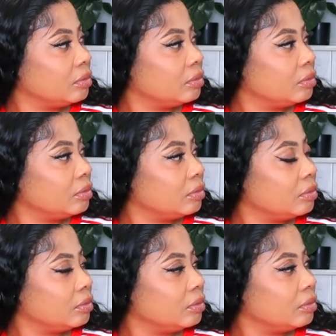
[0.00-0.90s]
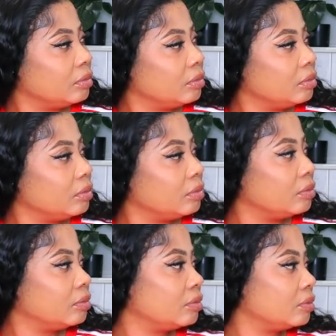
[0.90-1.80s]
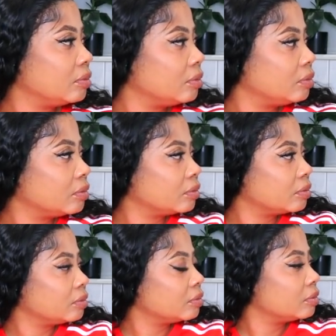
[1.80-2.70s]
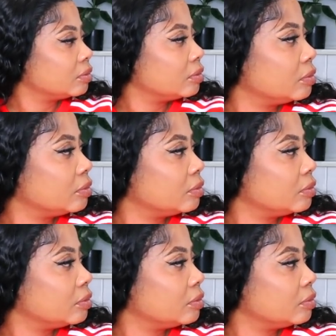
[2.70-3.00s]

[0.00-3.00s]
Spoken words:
(silent)